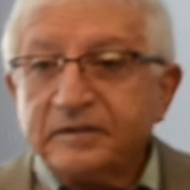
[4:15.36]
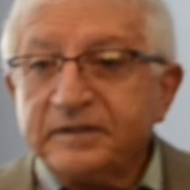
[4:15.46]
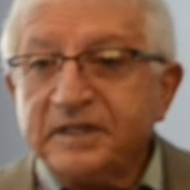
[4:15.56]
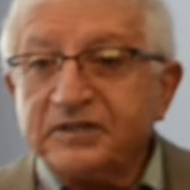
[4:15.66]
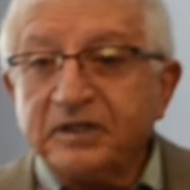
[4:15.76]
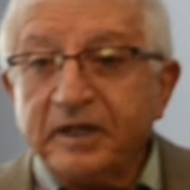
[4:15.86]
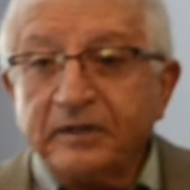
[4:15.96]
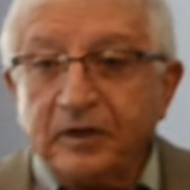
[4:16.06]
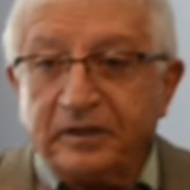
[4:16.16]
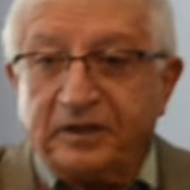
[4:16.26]
Cesar
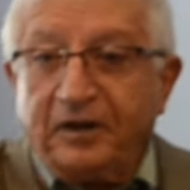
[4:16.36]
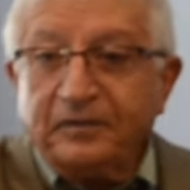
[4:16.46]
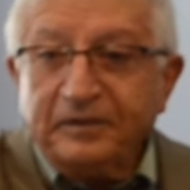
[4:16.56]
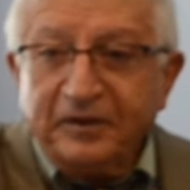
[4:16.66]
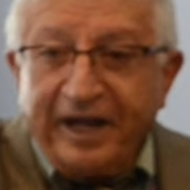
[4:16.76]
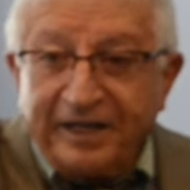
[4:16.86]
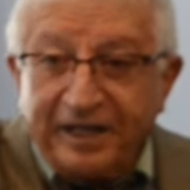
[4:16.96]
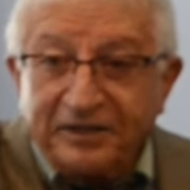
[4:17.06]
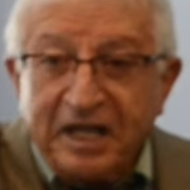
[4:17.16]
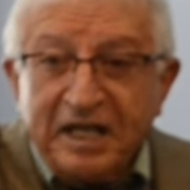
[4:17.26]
Herrera, look at
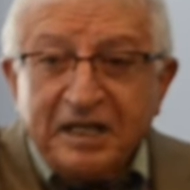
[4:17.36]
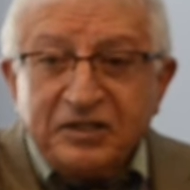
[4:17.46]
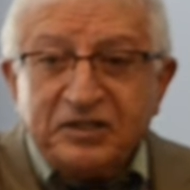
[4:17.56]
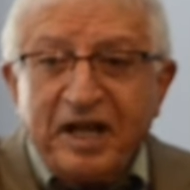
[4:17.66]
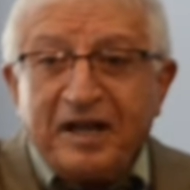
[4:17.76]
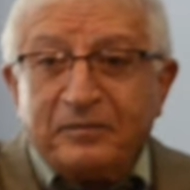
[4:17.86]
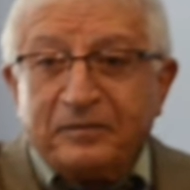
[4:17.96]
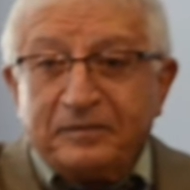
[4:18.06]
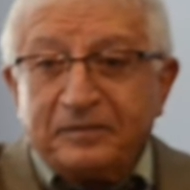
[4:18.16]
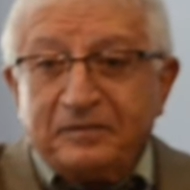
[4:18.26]
that. Same.
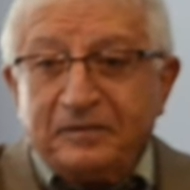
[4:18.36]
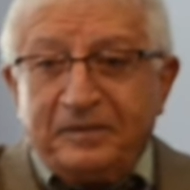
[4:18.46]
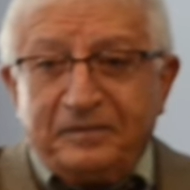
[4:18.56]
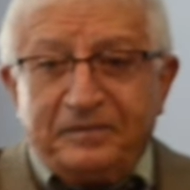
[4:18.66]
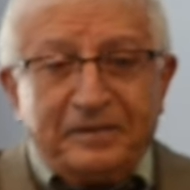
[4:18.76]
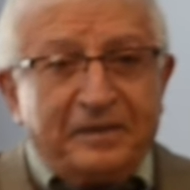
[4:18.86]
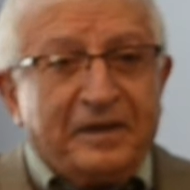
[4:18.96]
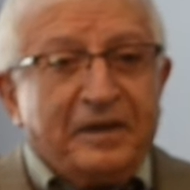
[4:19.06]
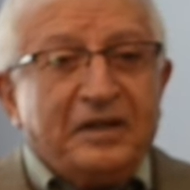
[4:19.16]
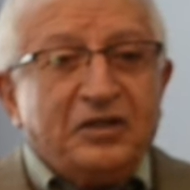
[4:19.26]

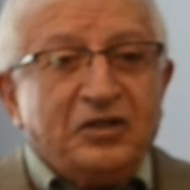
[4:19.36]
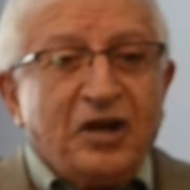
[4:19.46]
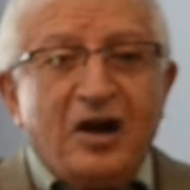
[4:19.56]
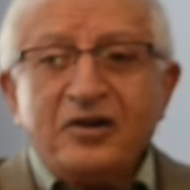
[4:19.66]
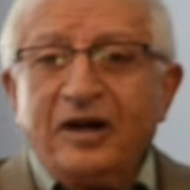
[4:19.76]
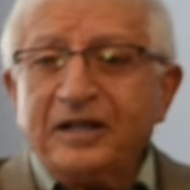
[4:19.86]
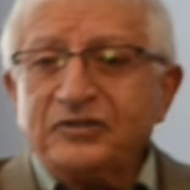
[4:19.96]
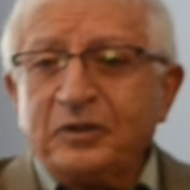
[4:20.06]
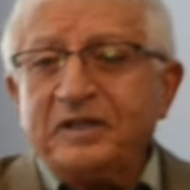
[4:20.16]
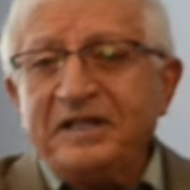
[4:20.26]
Young
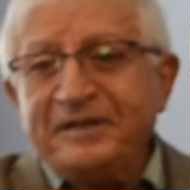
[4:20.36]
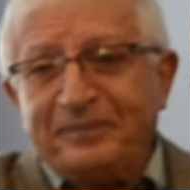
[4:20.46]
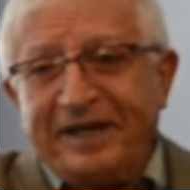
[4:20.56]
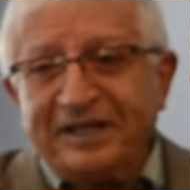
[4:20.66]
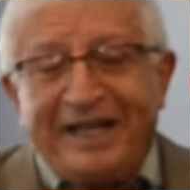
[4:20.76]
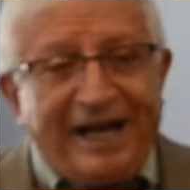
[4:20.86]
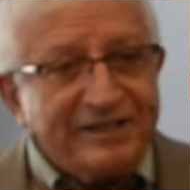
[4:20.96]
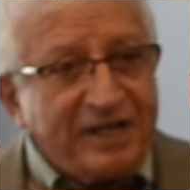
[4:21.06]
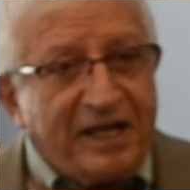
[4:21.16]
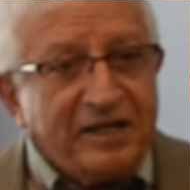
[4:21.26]
college, but he barely
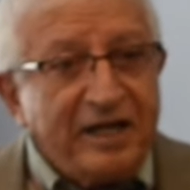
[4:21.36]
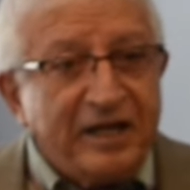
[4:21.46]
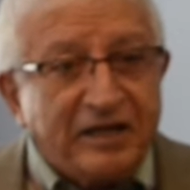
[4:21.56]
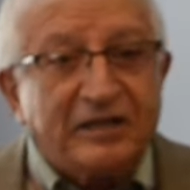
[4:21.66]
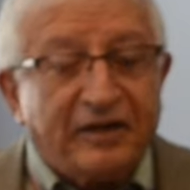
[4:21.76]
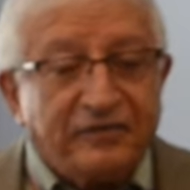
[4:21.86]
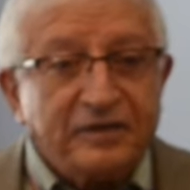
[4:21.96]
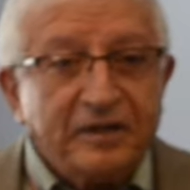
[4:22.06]
has any hair left.